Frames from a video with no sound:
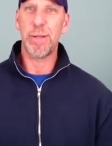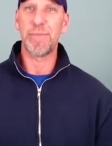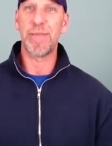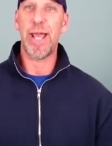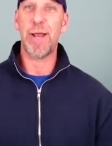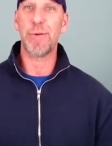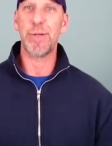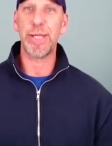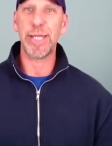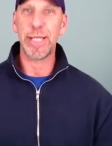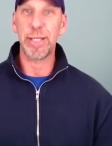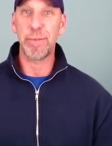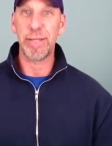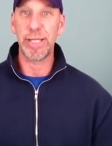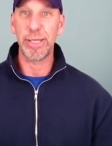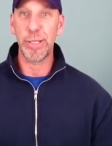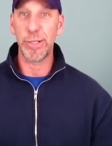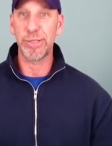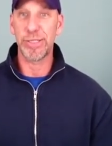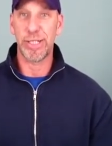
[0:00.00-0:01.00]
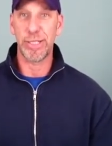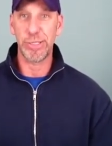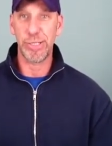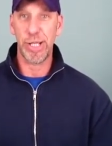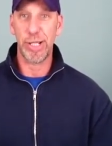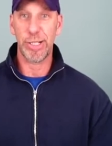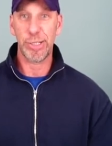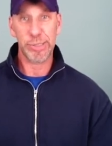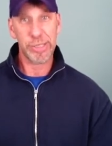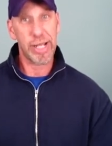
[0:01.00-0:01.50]
I'm not really going to be losing a
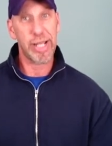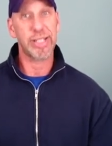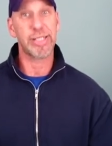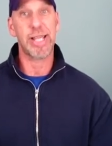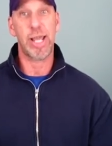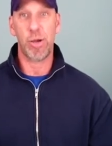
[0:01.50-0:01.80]
chunk of change.